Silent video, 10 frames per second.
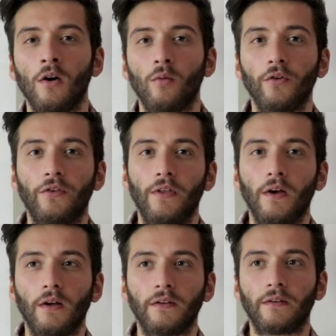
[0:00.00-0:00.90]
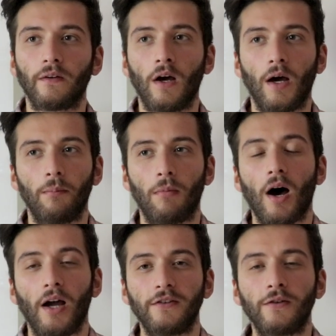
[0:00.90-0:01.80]
was that um,
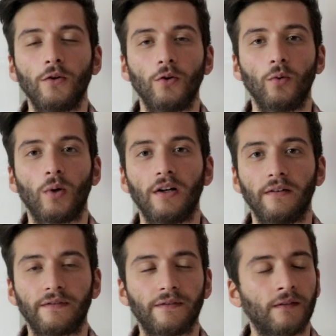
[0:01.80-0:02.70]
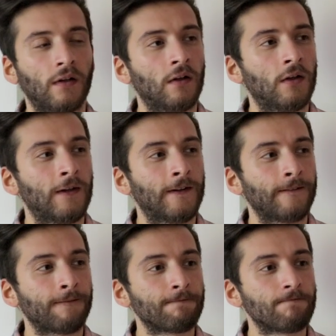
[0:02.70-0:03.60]
I too have
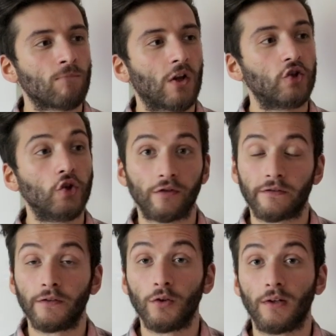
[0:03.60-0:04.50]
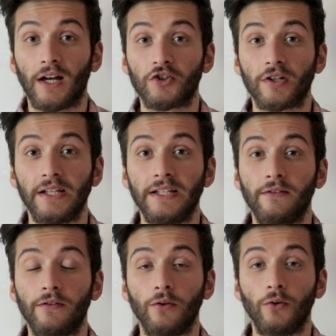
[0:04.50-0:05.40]
used food actually
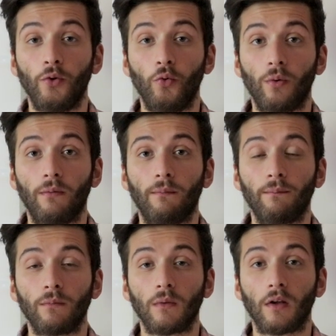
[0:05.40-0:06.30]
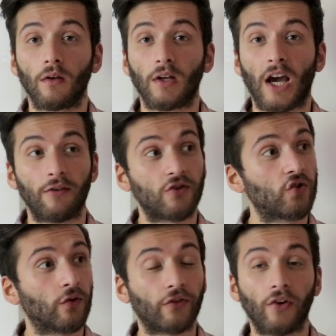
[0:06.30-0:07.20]
to kind of
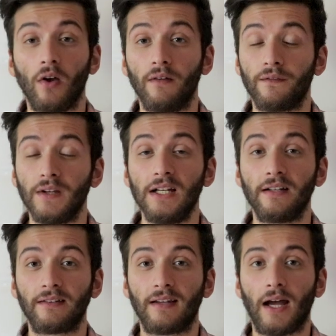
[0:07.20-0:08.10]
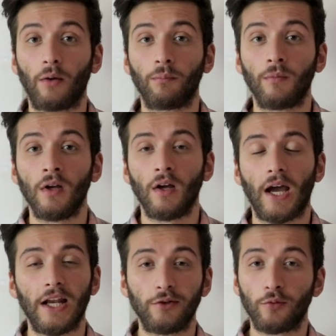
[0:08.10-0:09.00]
shut certain feelings down.
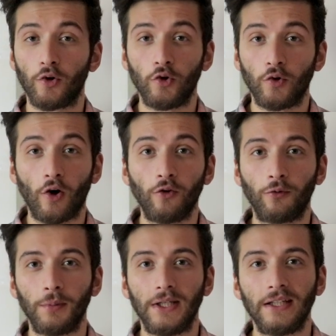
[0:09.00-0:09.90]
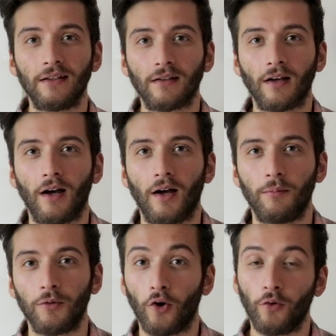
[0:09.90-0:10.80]
Anyone who knows me uh,
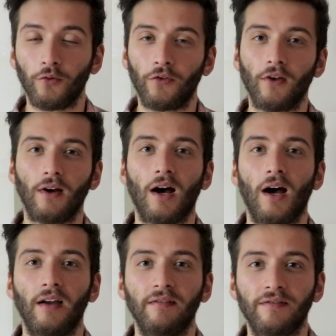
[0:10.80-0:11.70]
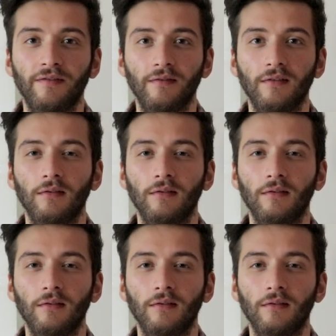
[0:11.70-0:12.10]
knows that I've